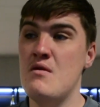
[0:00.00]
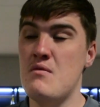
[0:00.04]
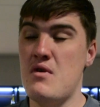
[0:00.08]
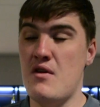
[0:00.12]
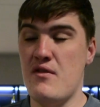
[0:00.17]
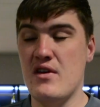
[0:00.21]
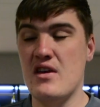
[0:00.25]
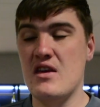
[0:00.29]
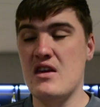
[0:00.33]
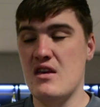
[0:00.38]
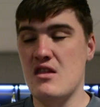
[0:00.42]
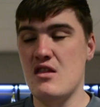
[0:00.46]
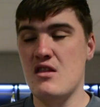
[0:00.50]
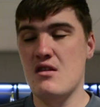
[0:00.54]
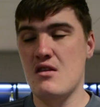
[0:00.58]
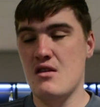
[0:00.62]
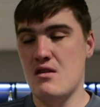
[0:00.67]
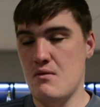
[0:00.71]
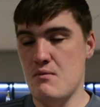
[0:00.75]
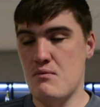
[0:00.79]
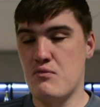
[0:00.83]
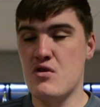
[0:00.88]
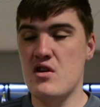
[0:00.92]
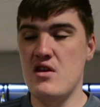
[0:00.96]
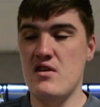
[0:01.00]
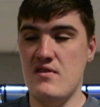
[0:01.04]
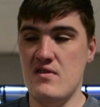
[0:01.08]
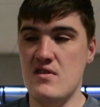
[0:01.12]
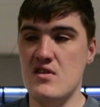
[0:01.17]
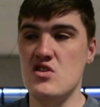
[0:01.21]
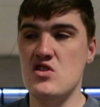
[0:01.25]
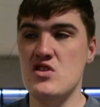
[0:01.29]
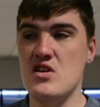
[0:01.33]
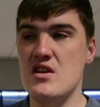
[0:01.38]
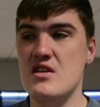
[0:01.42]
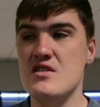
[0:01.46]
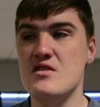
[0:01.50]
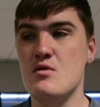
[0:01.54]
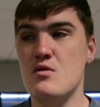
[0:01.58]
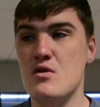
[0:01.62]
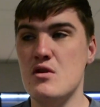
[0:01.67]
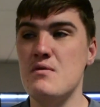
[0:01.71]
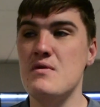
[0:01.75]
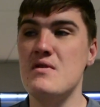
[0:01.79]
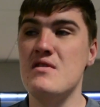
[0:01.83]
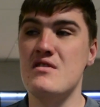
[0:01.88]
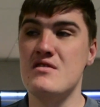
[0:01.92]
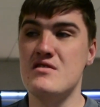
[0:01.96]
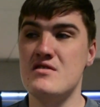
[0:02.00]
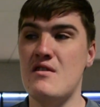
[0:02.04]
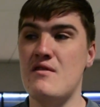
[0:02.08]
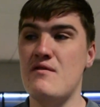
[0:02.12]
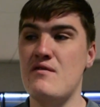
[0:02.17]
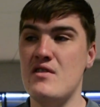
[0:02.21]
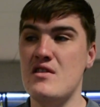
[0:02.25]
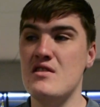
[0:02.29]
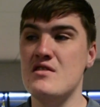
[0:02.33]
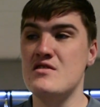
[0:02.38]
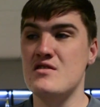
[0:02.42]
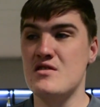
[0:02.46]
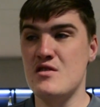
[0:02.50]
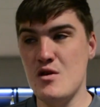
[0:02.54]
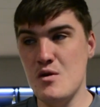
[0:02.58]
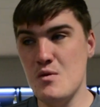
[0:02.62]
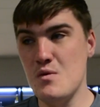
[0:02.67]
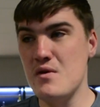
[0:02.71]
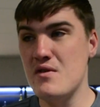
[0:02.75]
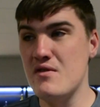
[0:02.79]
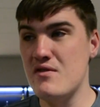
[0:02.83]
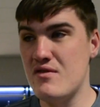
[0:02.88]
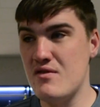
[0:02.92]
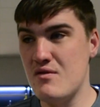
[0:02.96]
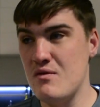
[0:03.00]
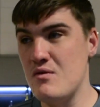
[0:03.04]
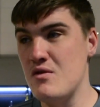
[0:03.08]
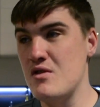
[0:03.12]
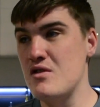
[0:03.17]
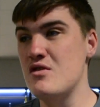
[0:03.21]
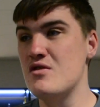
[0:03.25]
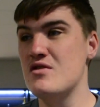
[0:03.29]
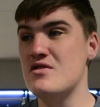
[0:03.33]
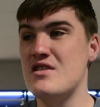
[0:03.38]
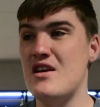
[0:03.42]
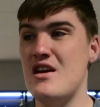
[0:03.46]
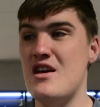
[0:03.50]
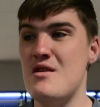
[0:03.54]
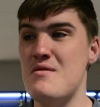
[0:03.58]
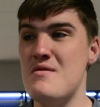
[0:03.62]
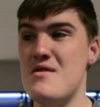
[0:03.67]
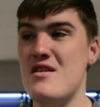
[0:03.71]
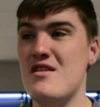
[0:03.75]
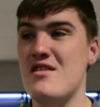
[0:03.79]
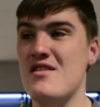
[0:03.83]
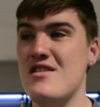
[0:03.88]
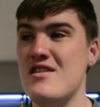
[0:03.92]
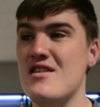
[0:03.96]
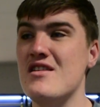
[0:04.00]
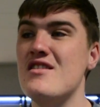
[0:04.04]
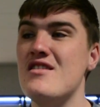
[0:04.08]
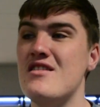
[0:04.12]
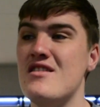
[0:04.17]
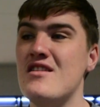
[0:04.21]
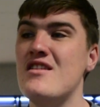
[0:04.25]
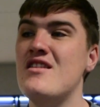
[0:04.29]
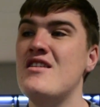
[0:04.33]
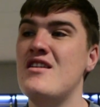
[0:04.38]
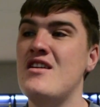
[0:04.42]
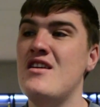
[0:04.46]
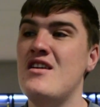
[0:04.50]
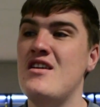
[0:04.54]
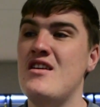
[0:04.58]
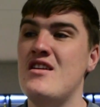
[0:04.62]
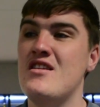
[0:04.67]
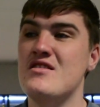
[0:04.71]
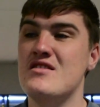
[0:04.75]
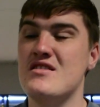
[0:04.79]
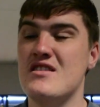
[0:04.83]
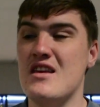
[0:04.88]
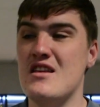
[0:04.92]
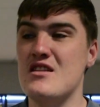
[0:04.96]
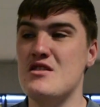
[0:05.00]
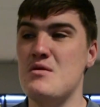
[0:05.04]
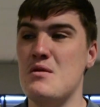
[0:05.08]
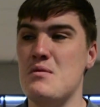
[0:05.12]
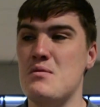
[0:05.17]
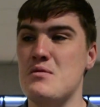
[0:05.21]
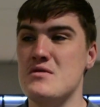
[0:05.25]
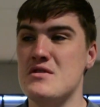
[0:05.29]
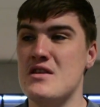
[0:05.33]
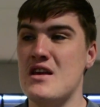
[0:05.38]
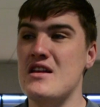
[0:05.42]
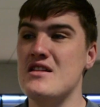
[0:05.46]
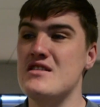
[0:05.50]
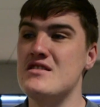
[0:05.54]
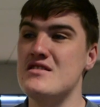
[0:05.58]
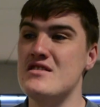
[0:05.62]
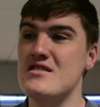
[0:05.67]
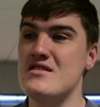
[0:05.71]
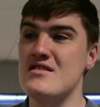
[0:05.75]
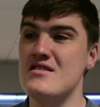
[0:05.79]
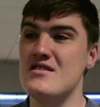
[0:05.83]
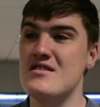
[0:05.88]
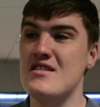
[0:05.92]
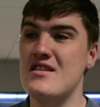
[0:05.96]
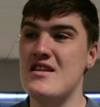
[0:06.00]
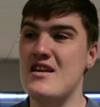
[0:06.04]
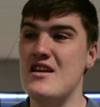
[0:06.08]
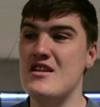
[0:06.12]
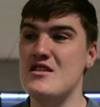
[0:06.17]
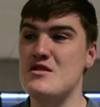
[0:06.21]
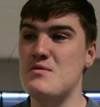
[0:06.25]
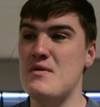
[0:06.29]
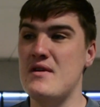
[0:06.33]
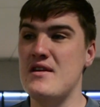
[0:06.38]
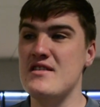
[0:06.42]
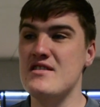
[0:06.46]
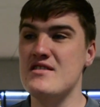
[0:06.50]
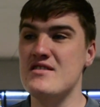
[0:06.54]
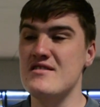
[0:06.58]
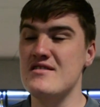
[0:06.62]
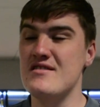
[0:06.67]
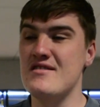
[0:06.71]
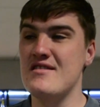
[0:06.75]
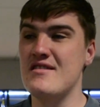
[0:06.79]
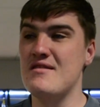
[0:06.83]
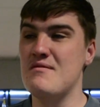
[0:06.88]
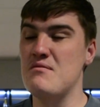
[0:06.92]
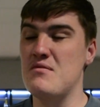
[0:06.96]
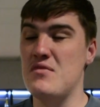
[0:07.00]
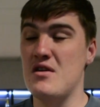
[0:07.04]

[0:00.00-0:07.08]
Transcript: But I think in previous years it would have been something to do with what you were saying about the to get into people's heads and headspace,